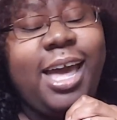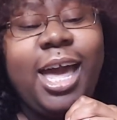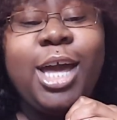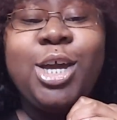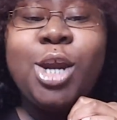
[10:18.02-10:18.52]

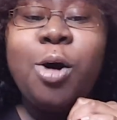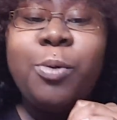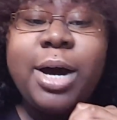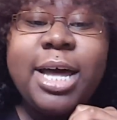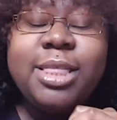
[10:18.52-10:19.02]
And you know
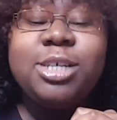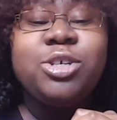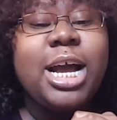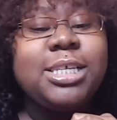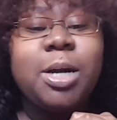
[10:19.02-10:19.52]
what? The
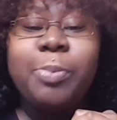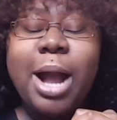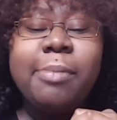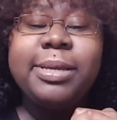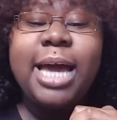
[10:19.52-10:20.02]
tracks are
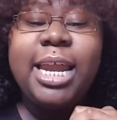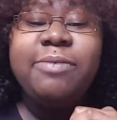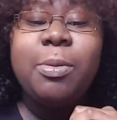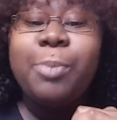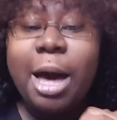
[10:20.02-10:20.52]
probably not
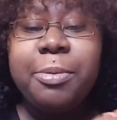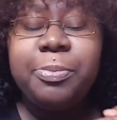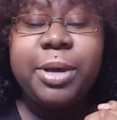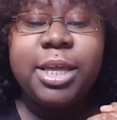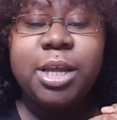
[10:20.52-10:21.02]
even bobby
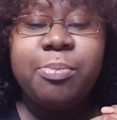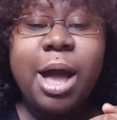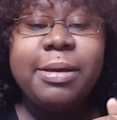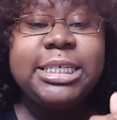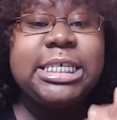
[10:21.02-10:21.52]
pinned. They're
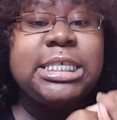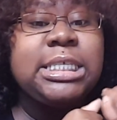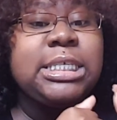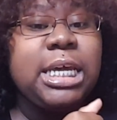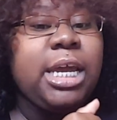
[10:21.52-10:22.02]
probably
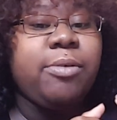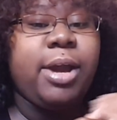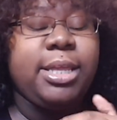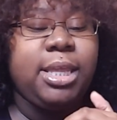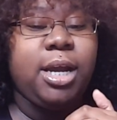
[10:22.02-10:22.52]
just sitting
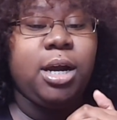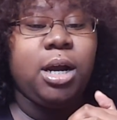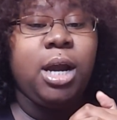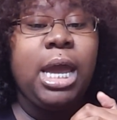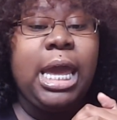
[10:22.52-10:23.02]
right
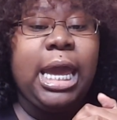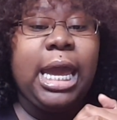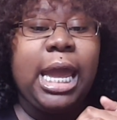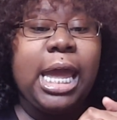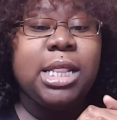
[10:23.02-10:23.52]
there.
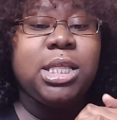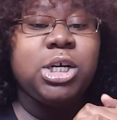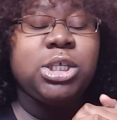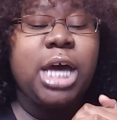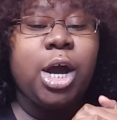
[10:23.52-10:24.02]
And
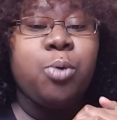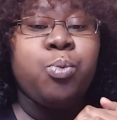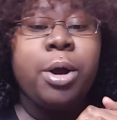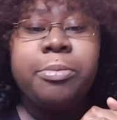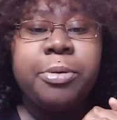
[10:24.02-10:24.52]
there's like a
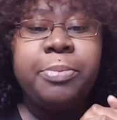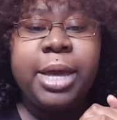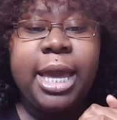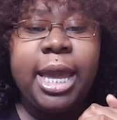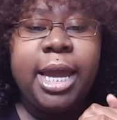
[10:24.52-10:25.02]
rubber
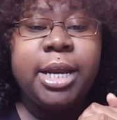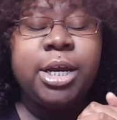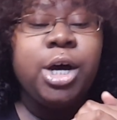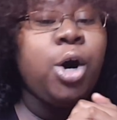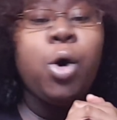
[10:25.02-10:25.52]
band
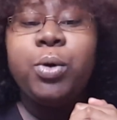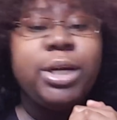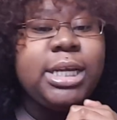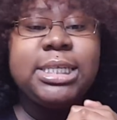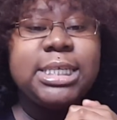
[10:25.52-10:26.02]

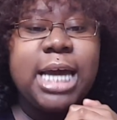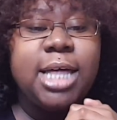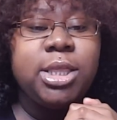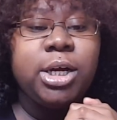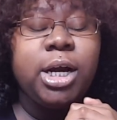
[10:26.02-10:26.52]
holding it
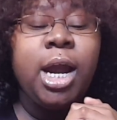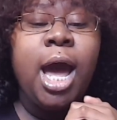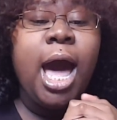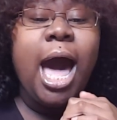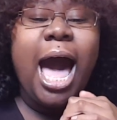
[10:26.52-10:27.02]
together.
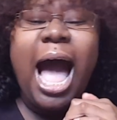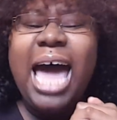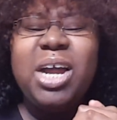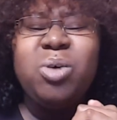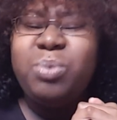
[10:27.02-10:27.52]
I
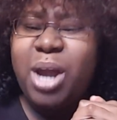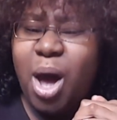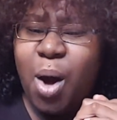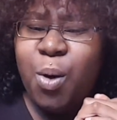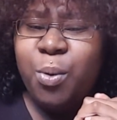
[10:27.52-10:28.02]
don't
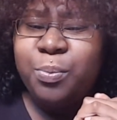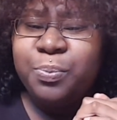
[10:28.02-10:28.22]
know.